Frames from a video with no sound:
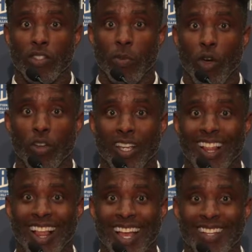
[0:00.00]
smaller
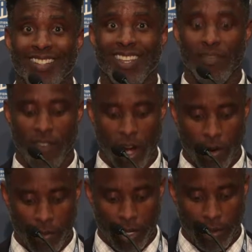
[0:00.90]
class
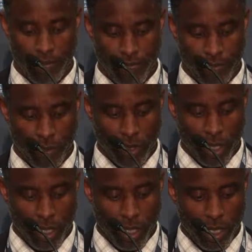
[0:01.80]
environment.
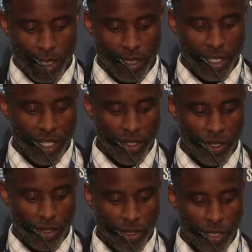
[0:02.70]
The
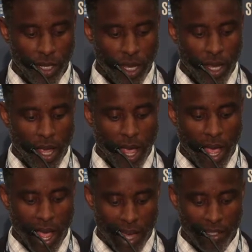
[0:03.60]
teachers
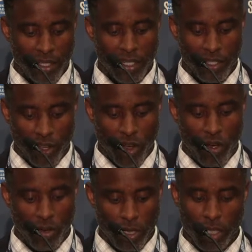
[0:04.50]
actually
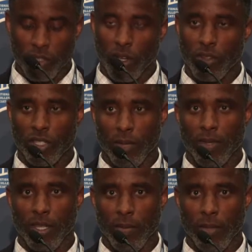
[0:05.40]
saw, saw
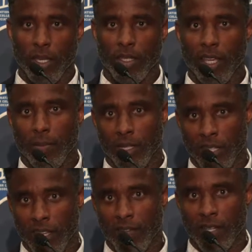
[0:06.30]
something in me, they
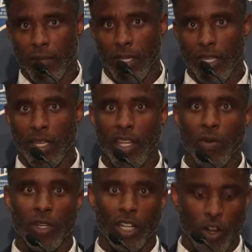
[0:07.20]
believed in me, and they
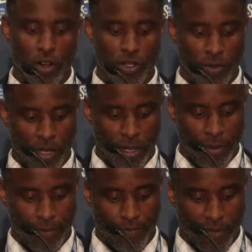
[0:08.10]
encouraged me.
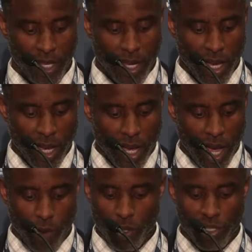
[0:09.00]

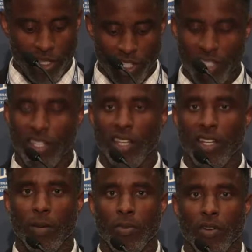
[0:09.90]
I wasn't just a
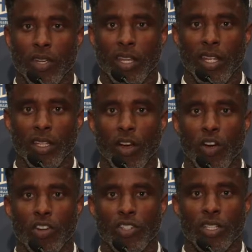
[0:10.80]
number in a
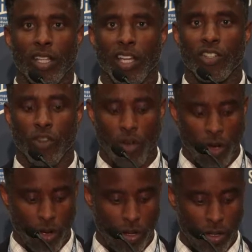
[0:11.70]
large lecture
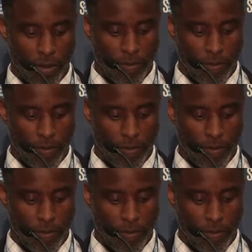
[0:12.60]
hall.